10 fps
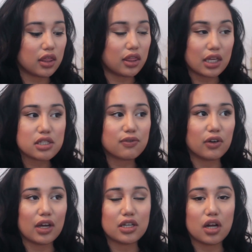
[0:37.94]
this for
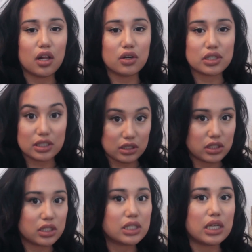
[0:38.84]
$9 is a
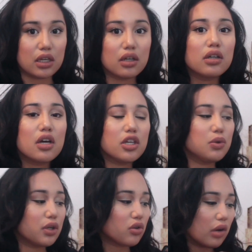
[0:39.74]
steal.
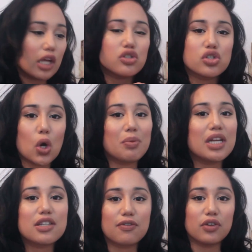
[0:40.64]
You can create so
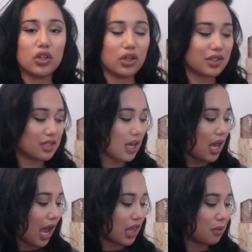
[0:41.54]
many different looks,
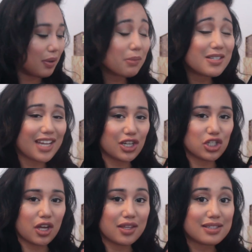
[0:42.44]
and the
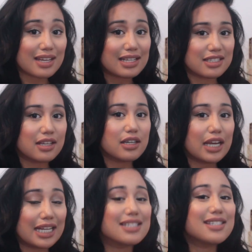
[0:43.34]
pigmentation on this is
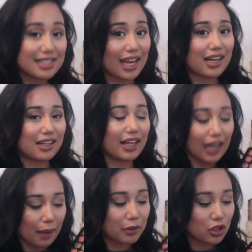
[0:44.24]
insane.
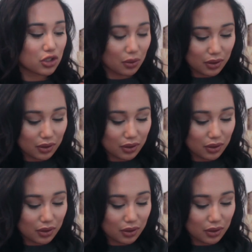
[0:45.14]
Like, I'm gonna show